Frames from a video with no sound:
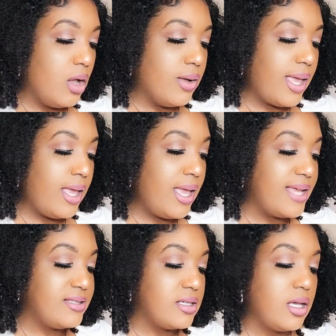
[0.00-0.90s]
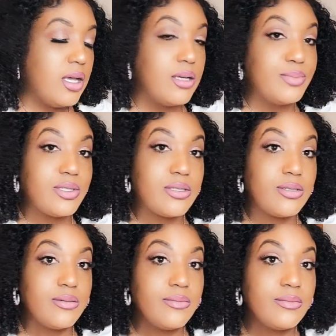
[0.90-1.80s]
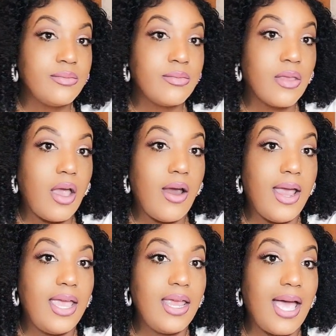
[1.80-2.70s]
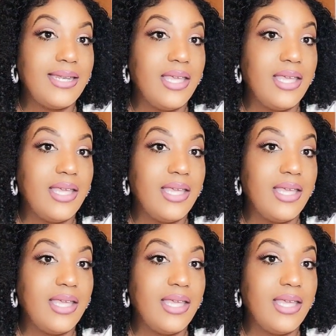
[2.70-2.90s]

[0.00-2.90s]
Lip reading: Okay, Ace of Cups. All right, I